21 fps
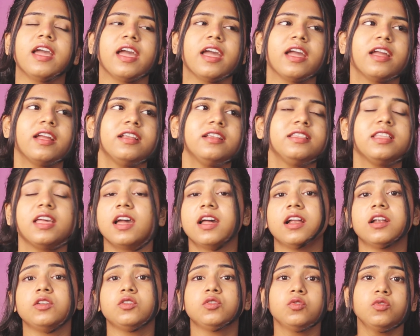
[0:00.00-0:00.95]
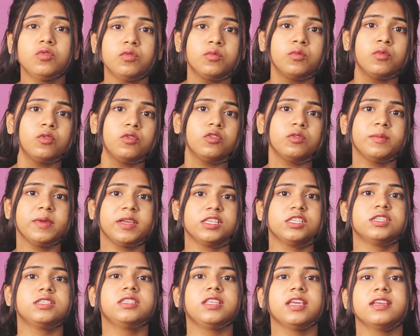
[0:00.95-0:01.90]
and there are 2 more
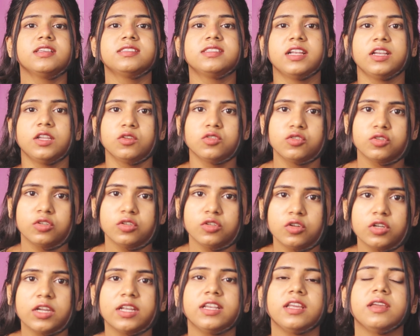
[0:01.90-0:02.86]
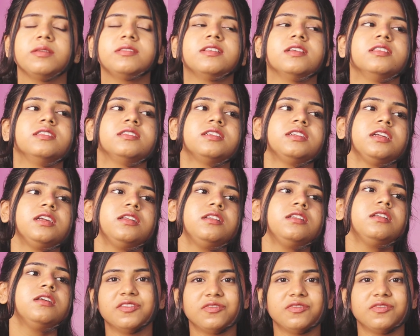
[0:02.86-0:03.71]
major things that you should look in your sunscreen.